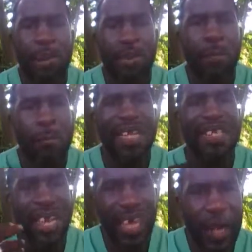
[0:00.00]
to
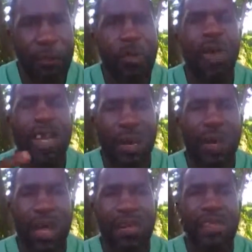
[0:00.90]
better help you and help
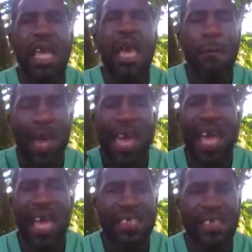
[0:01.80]
others by
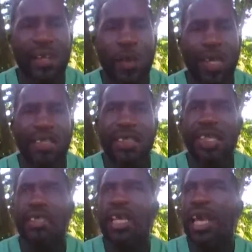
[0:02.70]
asking questions,